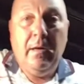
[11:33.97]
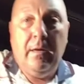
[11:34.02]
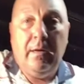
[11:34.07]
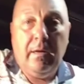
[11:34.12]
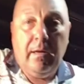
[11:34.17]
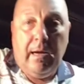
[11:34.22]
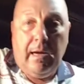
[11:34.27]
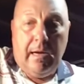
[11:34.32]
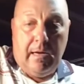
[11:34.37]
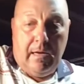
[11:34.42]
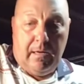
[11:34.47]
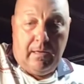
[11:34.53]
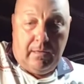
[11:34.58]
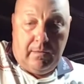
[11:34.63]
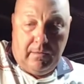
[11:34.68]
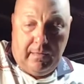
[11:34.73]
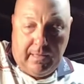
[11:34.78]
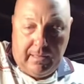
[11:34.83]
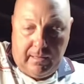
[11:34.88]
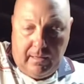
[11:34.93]

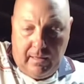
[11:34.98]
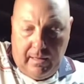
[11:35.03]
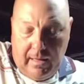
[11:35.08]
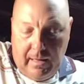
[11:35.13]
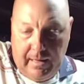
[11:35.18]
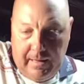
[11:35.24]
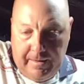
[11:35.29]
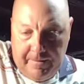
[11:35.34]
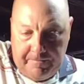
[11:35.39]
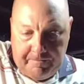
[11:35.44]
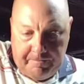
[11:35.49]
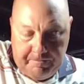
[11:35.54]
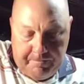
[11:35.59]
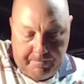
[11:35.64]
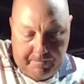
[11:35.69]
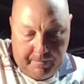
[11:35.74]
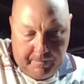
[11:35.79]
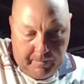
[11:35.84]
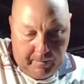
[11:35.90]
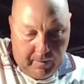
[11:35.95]
that the
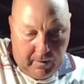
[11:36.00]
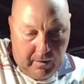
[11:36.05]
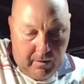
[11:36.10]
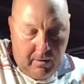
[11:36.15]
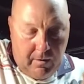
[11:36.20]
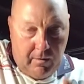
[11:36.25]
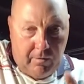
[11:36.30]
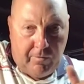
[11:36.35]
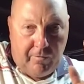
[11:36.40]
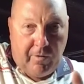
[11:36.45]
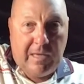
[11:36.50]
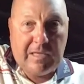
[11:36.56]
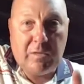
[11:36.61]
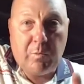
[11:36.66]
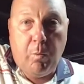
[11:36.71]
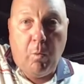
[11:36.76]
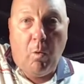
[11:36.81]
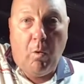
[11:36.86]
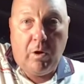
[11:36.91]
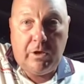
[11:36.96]
thrust
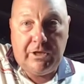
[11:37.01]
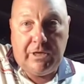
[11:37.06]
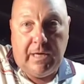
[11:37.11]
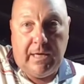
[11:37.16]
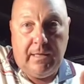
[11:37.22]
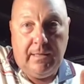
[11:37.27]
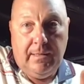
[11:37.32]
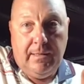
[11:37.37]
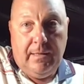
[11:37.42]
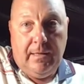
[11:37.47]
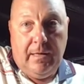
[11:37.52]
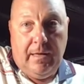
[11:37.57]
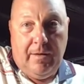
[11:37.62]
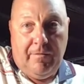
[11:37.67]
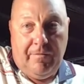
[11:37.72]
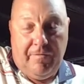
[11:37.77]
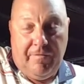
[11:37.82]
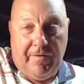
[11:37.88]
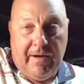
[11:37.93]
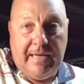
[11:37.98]
washer
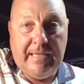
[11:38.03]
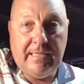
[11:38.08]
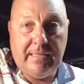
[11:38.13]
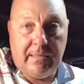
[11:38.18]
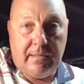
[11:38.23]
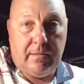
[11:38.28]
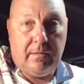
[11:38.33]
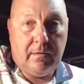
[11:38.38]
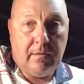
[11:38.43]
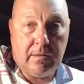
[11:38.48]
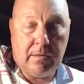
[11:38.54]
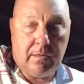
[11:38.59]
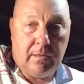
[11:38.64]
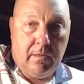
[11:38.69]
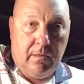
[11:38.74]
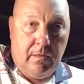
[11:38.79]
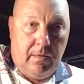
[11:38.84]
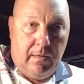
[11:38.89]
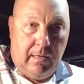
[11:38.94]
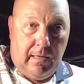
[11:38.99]
faces
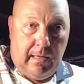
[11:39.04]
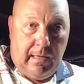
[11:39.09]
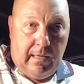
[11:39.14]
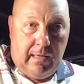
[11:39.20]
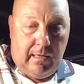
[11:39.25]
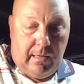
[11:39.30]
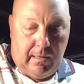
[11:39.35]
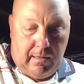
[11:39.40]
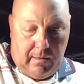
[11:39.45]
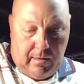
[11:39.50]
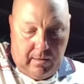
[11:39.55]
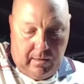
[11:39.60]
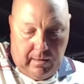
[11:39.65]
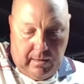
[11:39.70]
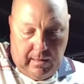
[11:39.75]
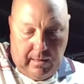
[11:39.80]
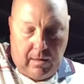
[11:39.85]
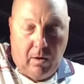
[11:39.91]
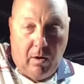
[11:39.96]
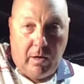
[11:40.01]
are
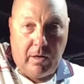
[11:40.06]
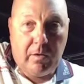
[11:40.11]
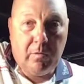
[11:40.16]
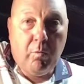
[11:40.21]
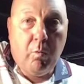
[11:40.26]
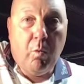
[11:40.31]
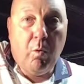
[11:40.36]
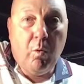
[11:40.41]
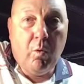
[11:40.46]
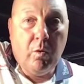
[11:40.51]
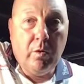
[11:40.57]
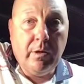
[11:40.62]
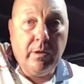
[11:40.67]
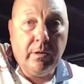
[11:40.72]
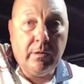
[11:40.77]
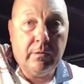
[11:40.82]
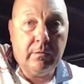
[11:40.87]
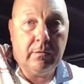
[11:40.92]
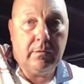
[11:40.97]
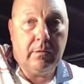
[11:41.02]
kind of worn.
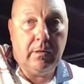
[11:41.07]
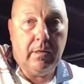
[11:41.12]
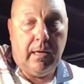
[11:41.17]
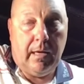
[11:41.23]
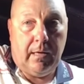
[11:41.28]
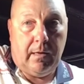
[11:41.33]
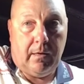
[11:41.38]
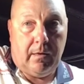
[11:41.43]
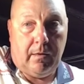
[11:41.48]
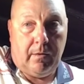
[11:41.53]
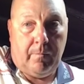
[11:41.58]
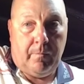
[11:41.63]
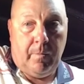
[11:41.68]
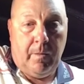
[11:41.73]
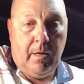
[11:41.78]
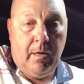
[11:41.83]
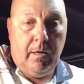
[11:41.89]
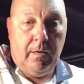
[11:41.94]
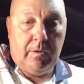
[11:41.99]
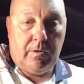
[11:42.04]

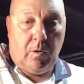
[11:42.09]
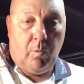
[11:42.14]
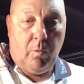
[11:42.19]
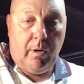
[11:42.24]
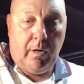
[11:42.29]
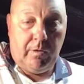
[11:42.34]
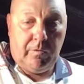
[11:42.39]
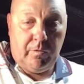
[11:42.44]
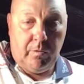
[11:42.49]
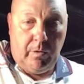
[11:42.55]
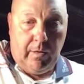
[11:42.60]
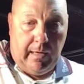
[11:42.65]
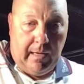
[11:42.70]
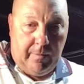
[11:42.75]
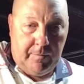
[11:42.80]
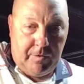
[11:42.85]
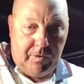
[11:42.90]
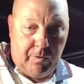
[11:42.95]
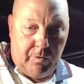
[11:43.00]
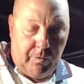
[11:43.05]
So when I took it
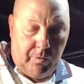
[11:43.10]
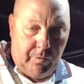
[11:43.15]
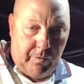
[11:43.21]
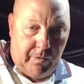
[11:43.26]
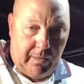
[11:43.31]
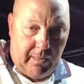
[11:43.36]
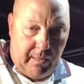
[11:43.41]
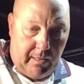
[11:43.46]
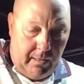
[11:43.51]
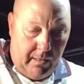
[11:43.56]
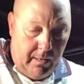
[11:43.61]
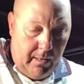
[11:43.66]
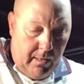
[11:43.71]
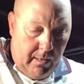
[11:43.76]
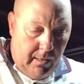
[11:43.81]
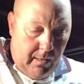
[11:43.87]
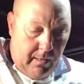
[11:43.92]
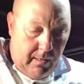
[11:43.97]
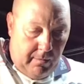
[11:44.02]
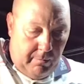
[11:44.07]
up to the
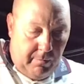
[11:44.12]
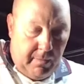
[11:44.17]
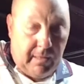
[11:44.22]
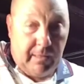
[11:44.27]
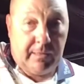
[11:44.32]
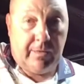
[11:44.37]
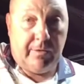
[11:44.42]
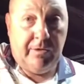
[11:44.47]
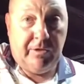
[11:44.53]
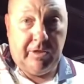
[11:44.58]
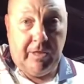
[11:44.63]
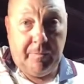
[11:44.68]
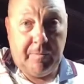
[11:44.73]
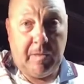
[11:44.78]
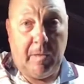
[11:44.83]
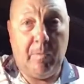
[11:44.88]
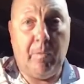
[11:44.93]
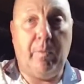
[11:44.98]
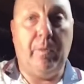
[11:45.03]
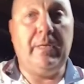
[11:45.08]
Military Jeep
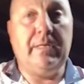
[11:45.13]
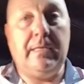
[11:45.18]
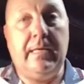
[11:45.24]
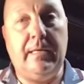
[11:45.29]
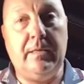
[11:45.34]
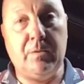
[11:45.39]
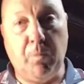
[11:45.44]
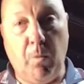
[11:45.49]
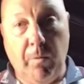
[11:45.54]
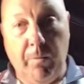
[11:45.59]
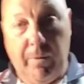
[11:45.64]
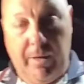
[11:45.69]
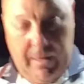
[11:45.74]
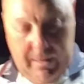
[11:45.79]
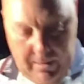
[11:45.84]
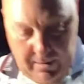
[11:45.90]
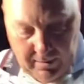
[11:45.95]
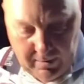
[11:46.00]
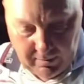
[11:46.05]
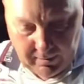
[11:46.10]
Club Queensland swap meet,
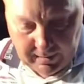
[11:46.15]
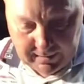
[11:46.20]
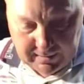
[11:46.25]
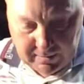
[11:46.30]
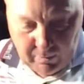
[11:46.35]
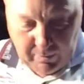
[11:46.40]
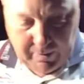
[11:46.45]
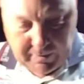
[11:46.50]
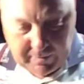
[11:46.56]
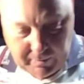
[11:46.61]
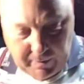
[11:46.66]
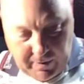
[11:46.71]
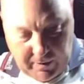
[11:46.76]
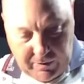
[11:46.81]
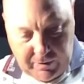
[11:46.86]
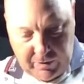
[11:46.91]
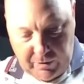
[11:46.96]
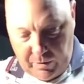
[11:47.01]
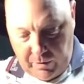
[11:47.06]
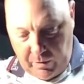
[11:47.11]
I actually went and spoke
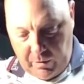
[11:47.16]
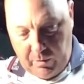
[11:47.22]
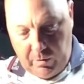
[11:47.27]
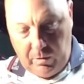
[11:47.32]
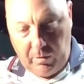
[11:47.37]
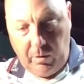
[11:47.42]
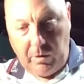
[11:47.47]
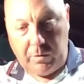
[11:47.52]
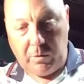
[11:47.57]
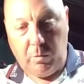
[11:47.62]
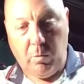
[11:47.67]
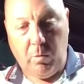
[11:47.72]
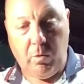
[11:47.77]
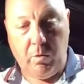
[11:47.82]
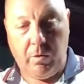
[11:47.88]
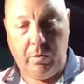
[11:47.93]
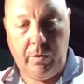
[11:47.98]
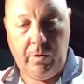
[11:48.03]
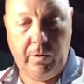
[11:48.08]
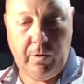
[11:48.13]
to Nigel
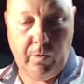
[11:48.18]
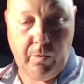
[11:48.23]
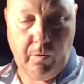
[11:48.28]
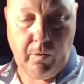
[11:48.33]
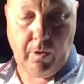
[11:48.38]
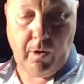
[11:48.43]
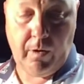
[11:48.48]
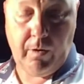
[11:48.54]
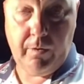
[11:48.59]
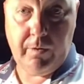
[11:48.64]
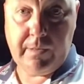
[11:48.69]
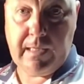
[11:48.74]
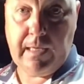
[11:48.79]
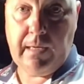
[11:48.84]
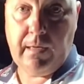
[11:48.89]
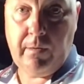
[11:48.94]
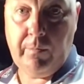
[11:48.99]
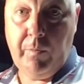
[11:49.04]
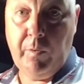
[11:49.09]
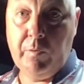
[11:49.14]
Ward, who owns
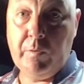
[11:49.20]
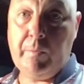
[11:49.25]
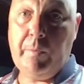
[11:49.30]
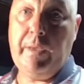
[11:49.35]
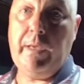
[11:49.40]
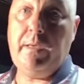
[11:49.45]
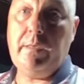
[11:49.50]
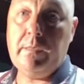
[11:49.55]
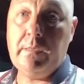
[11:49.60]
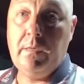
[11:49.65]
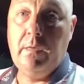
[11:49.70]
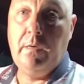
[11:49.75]
Mill Spares,